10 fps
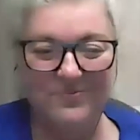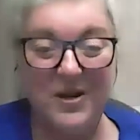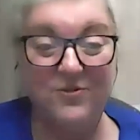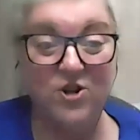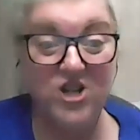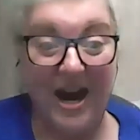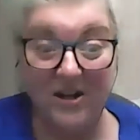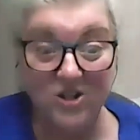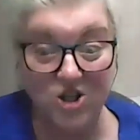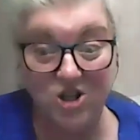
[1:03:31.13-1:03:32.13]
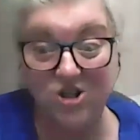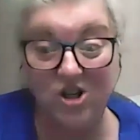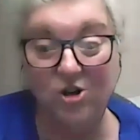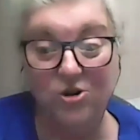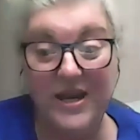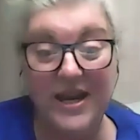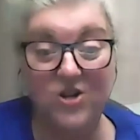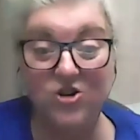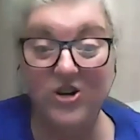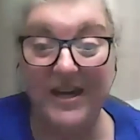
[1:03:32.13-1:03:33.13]
But if you're tired of sugarcoating and
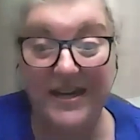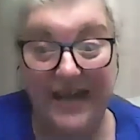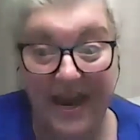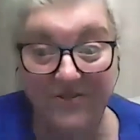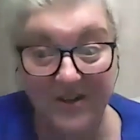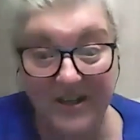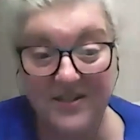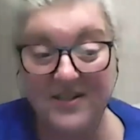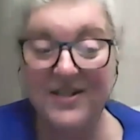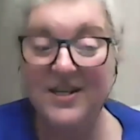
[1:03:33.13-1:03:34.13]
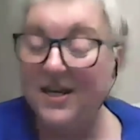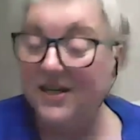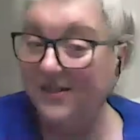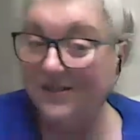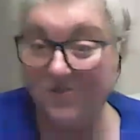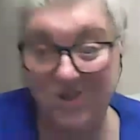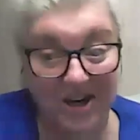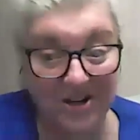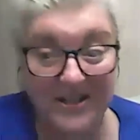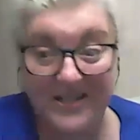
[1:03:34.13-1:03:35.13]
you're getting cavities,
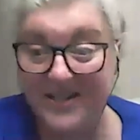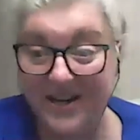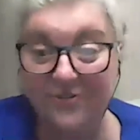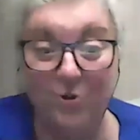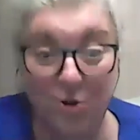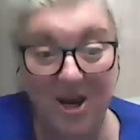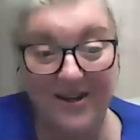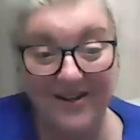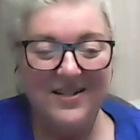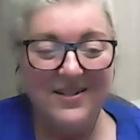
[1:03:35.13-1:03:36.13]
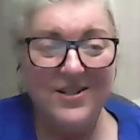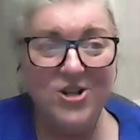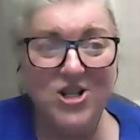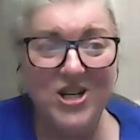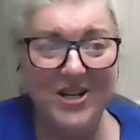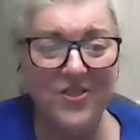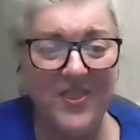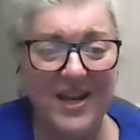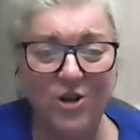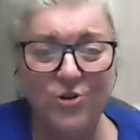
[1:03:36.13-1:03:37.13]
Sharon is there for you. So Sharon,
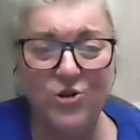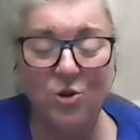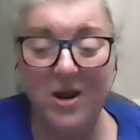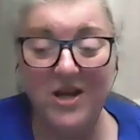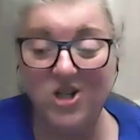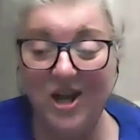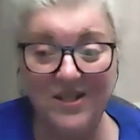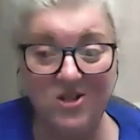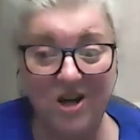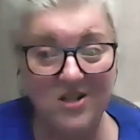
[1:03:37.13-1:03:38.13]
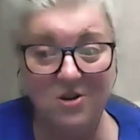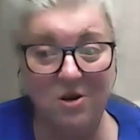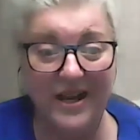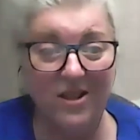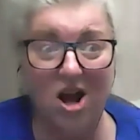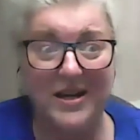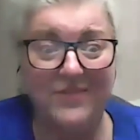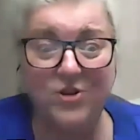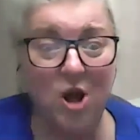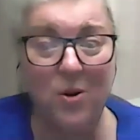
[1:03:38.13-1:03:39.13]
thank you so much. I could talk to you all day long.
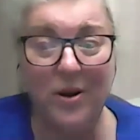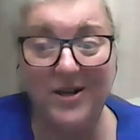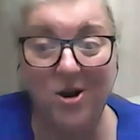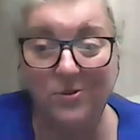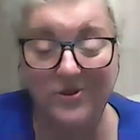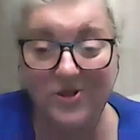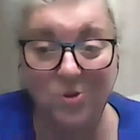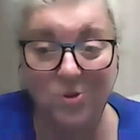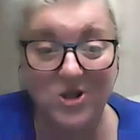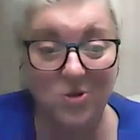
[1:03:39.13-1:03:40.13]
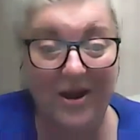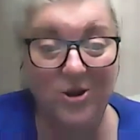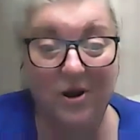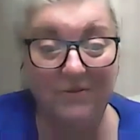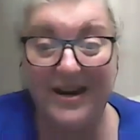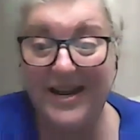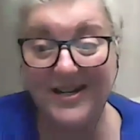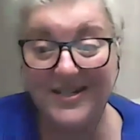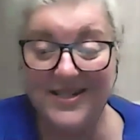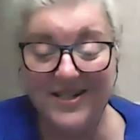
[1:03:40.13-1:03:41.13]
Even though I know so much about you already, I
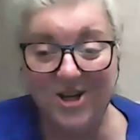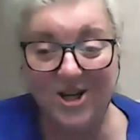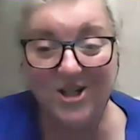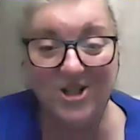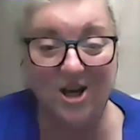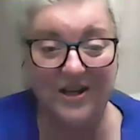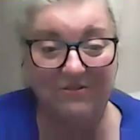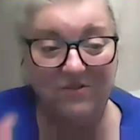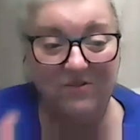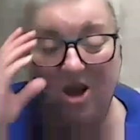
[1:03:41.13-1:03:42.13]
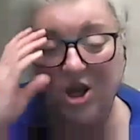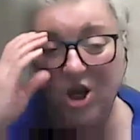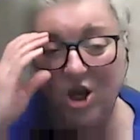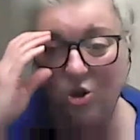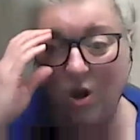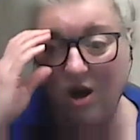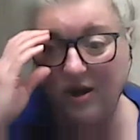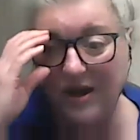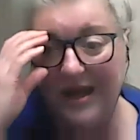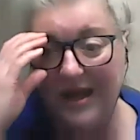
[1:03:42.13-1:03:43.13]
could still talk to you all day long. You are
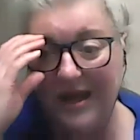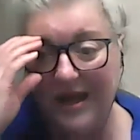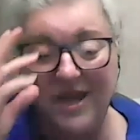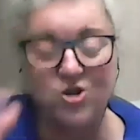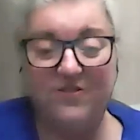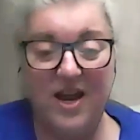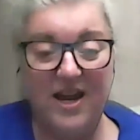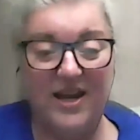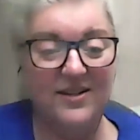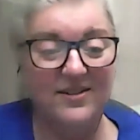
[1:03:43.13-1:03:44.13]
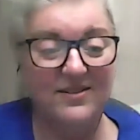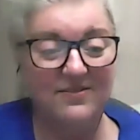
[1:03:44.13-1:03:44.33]
electrifying.